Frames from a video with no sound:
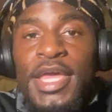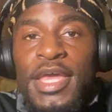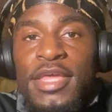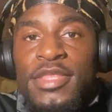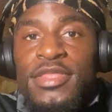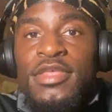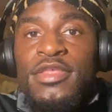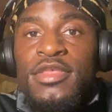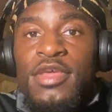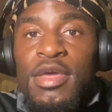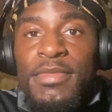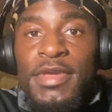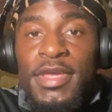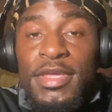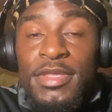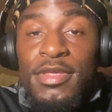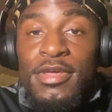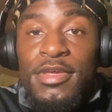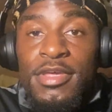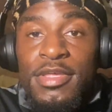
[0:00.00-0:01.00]
So it's gonna be
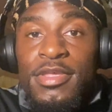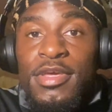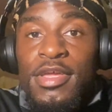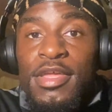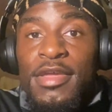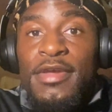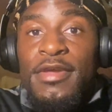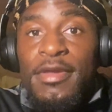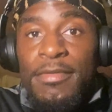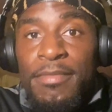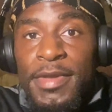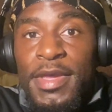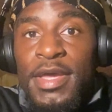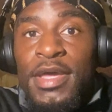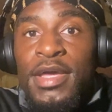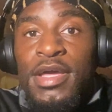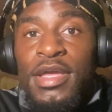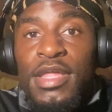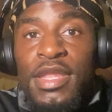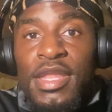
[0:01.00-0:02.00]
it's gonna be a
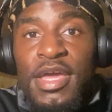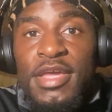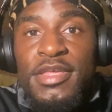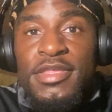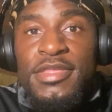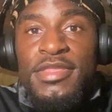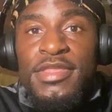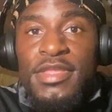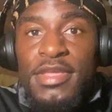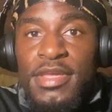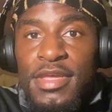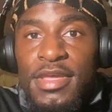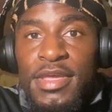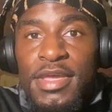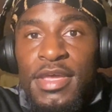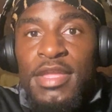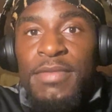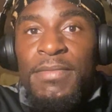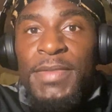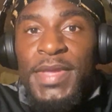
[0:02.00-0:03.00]
good lust
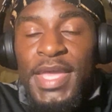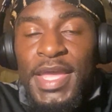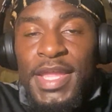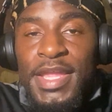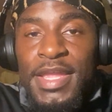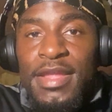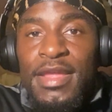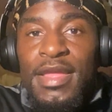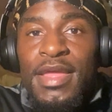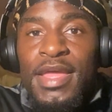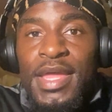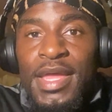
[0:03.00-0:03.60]
in the beginning,